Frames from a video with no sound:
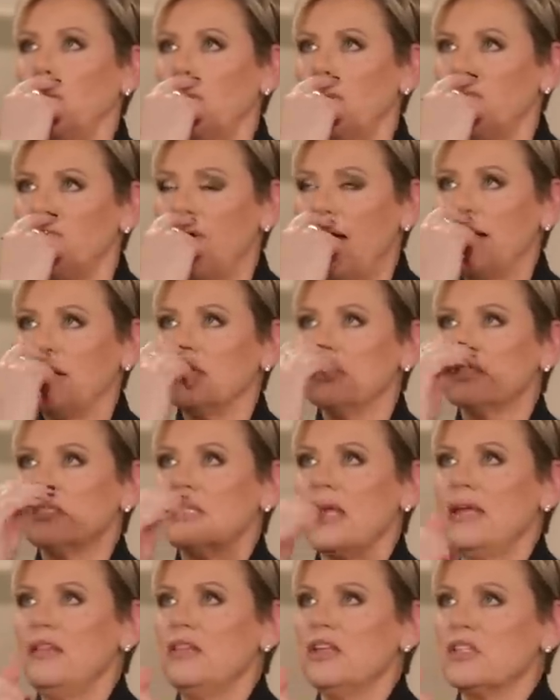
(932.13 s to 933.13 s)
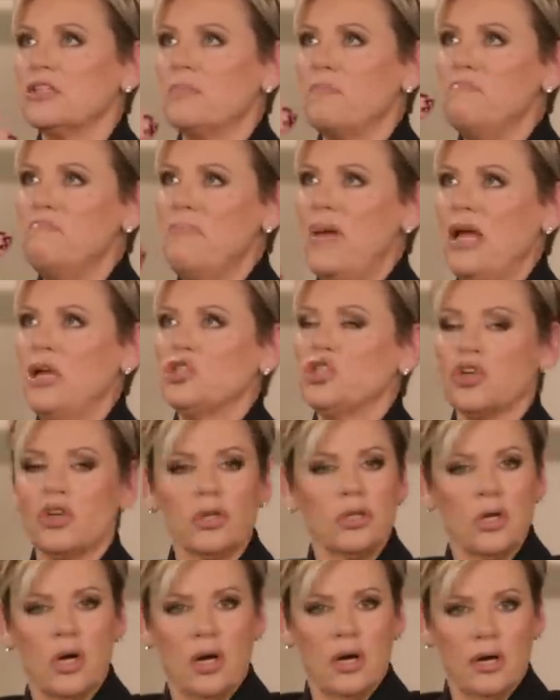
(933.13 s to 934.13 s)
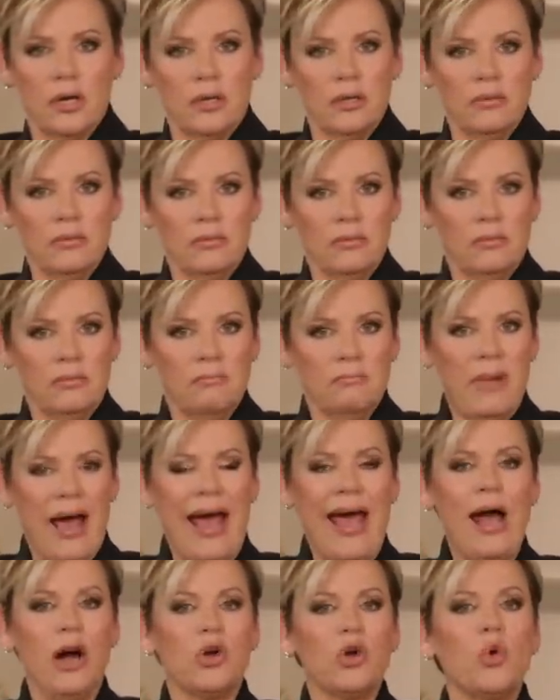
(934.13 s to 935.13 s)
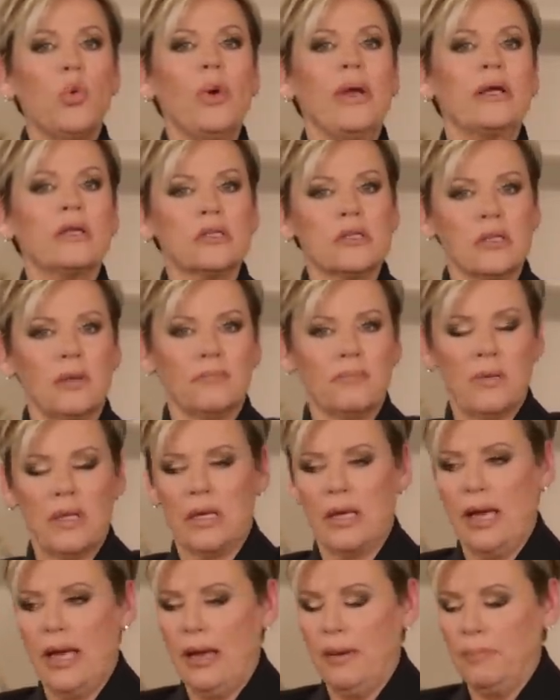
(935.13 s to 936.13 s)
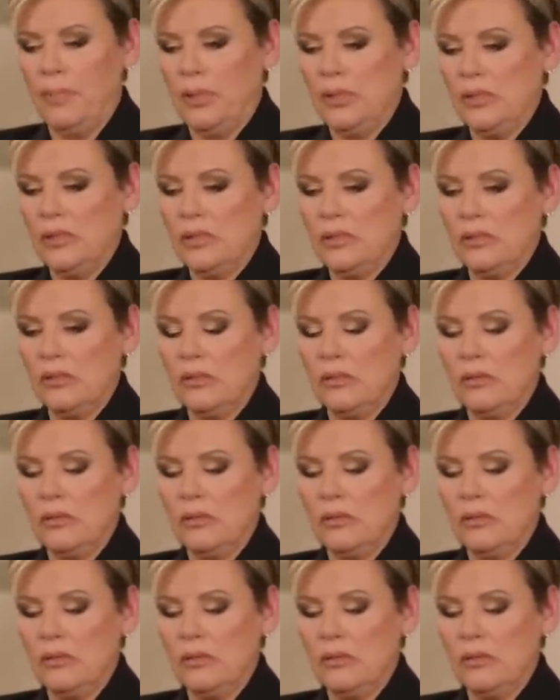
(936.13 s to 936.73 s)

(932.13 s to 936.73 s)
if I could say this, measure God by how quick something happens.